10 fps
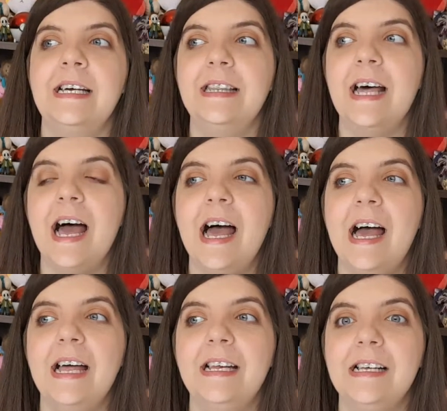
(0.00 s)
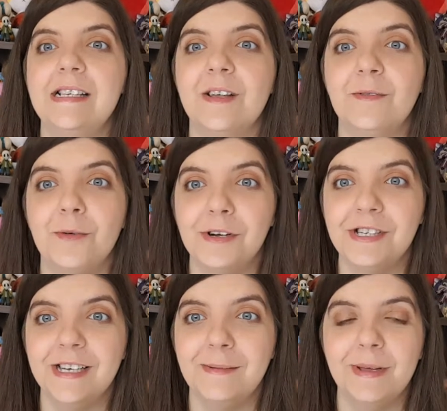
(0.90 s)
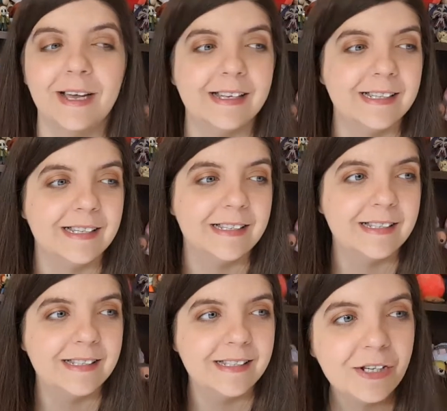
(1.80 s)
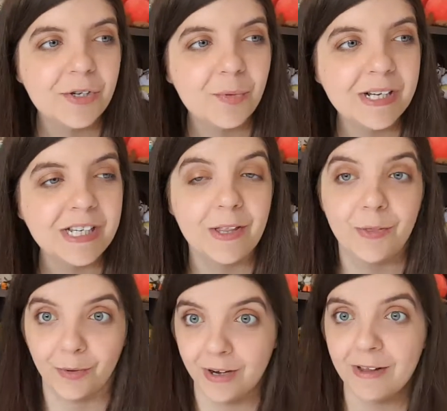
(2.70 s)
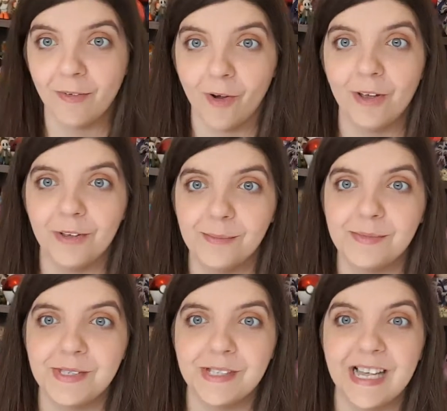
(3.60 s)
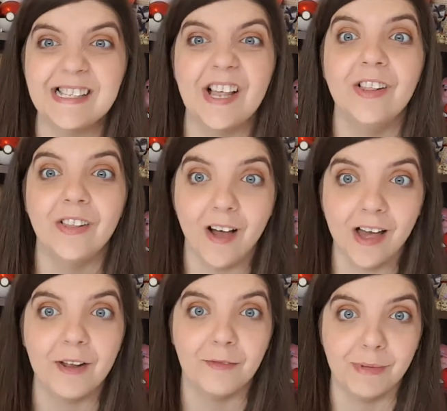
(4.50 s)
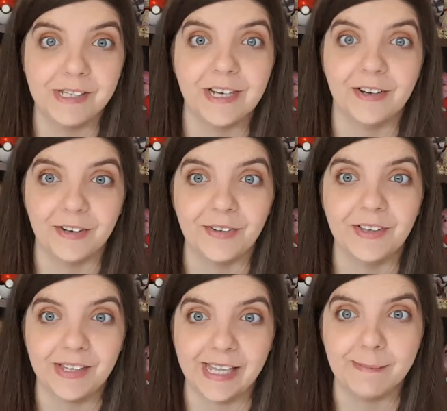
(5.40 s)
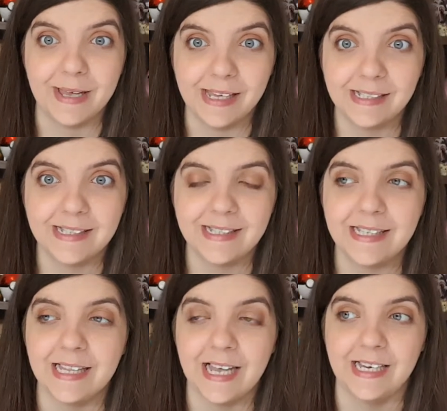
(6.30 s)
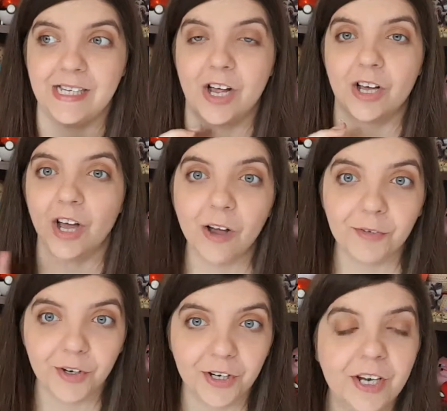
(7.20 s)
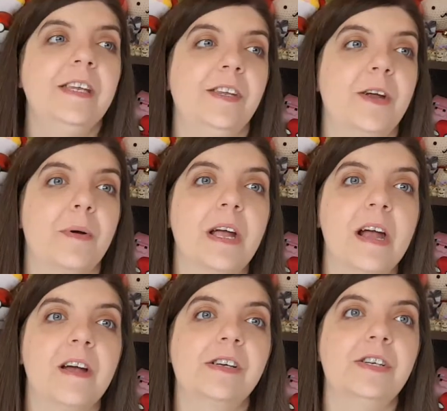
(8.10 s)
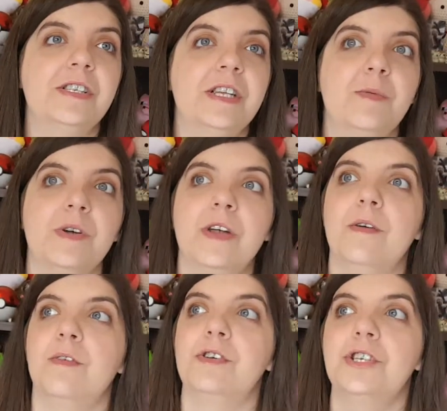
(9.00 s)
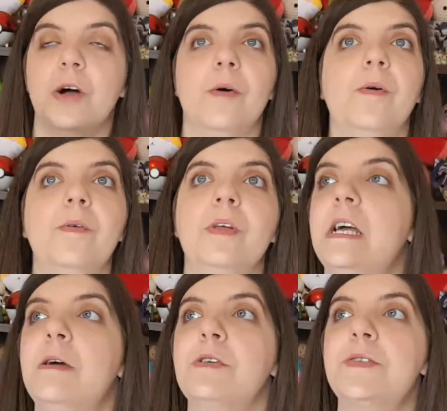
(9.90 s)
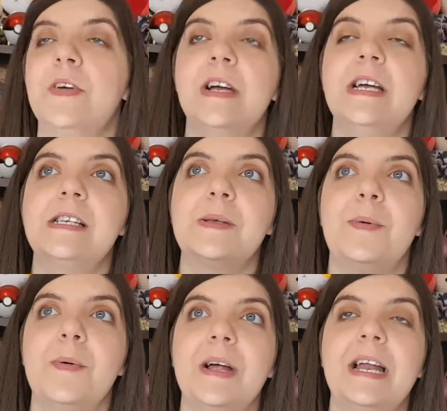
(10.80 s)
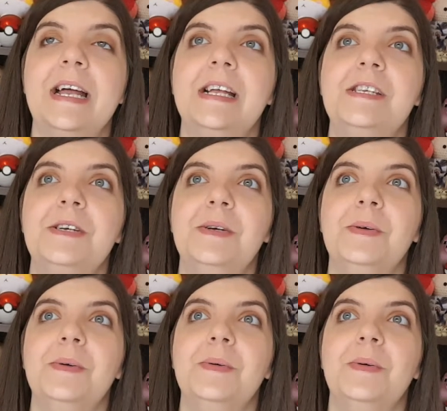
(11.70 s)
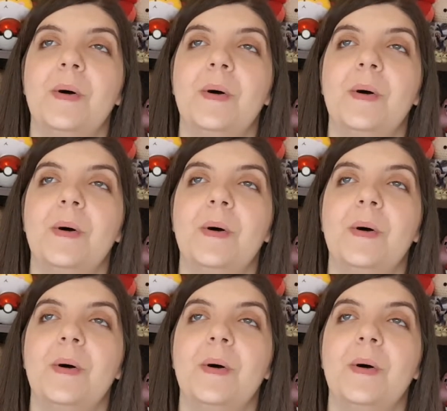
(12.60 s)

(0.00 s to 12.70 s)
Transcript: that is unfortunate because it's 23 volumes. That's a lot of material that they missed, that they did not cover. There were characters that were never shown. It was very disappointing to